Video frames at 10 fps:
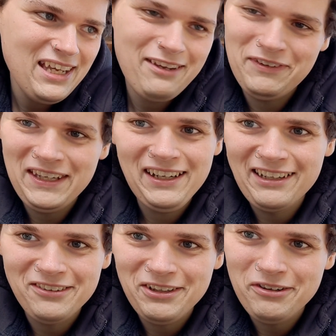Even then,
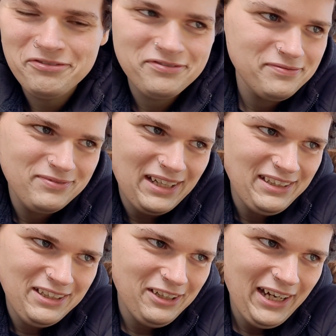I don't know if
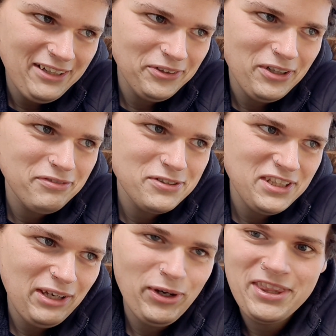I don't know if
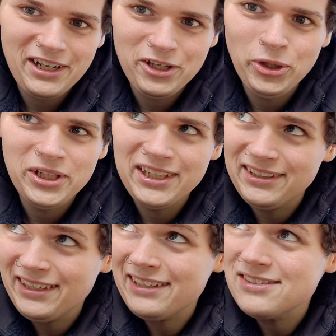there's any way that I could
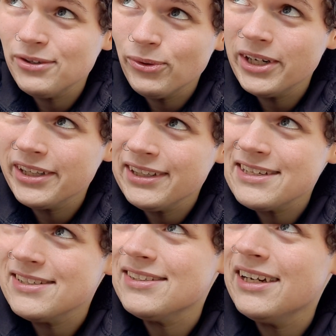get that to work
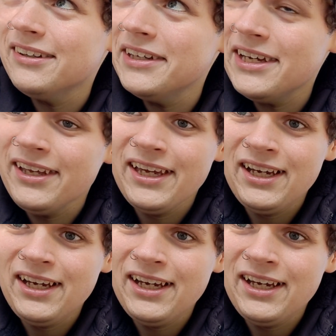necessarily.